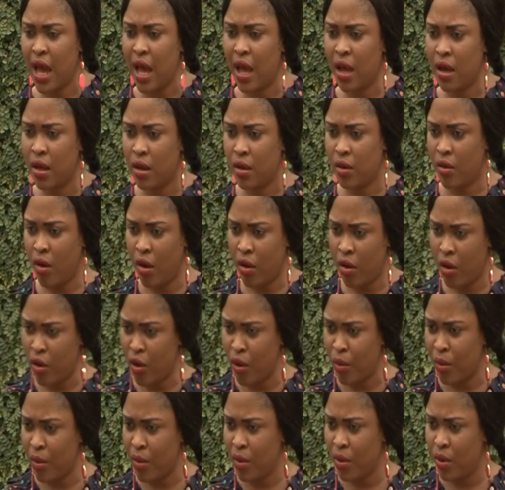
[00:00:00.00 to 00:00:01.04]
Ah,
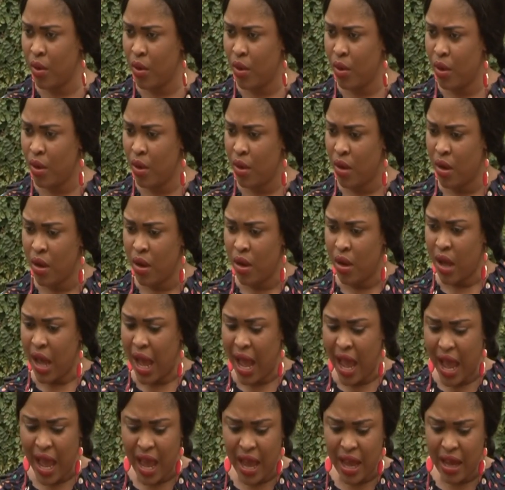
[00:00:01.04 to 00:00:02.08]
come.
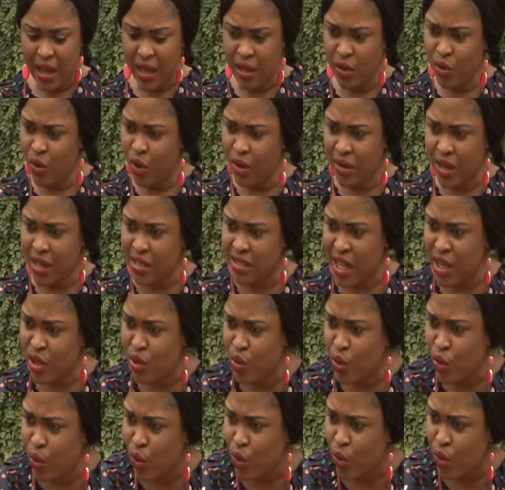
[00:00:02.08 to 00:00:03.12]
I don't
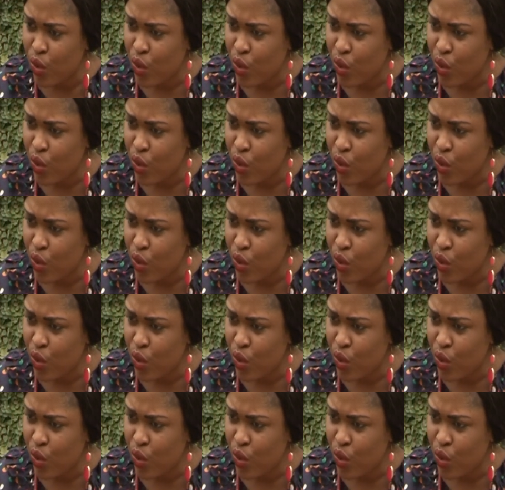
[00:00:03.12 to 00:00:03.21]
understand you.